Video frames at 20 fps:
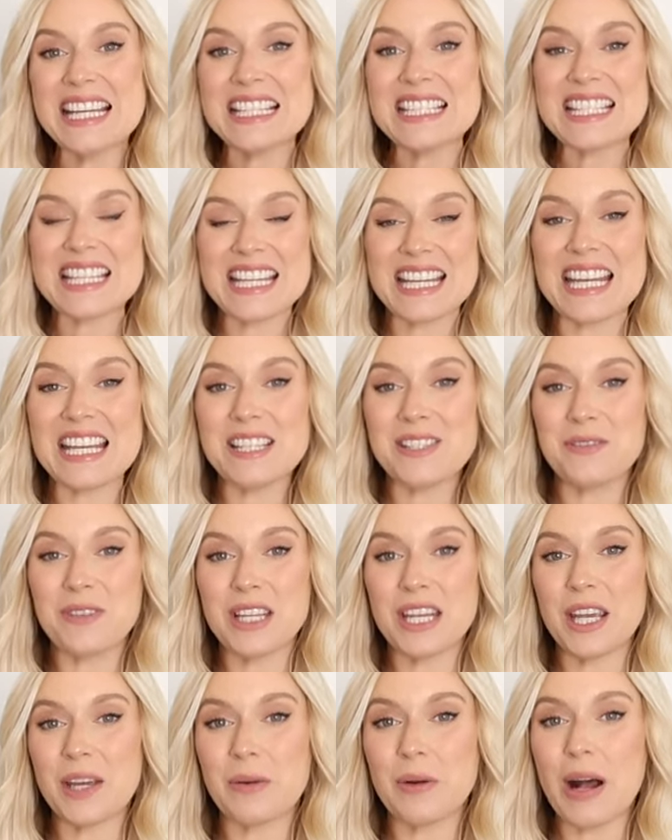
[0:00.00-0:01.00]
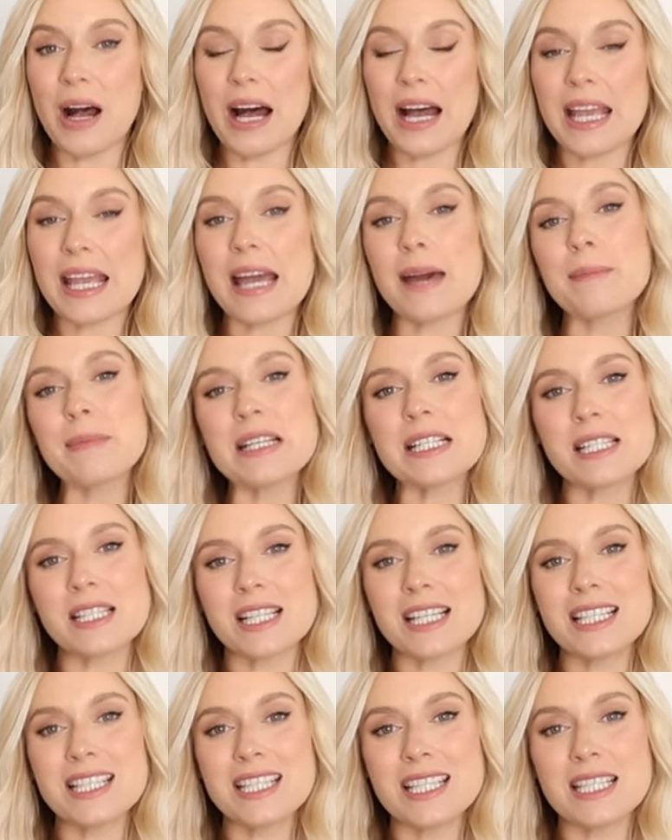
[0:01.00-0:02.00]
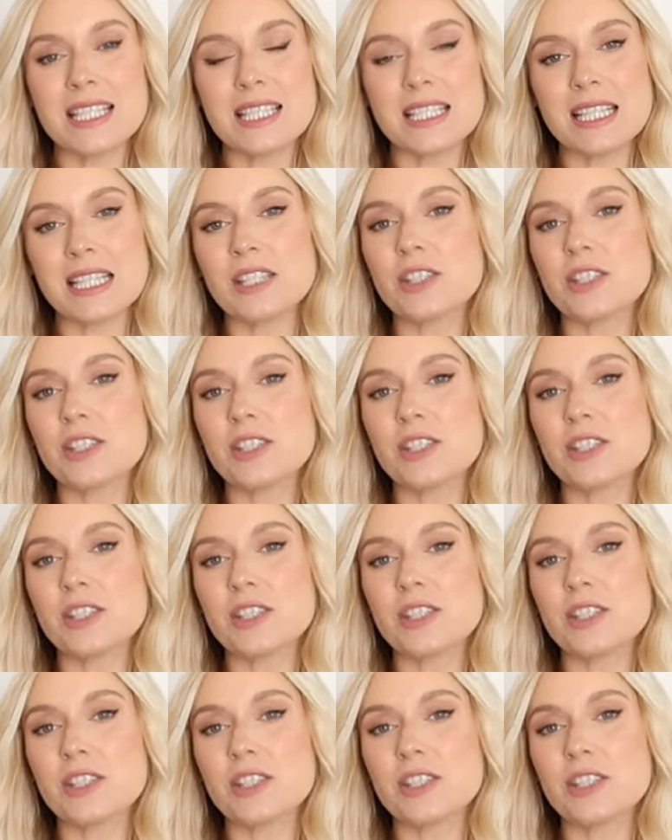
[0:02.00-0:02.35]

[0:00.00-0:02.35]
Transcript: Today's video, I am excited to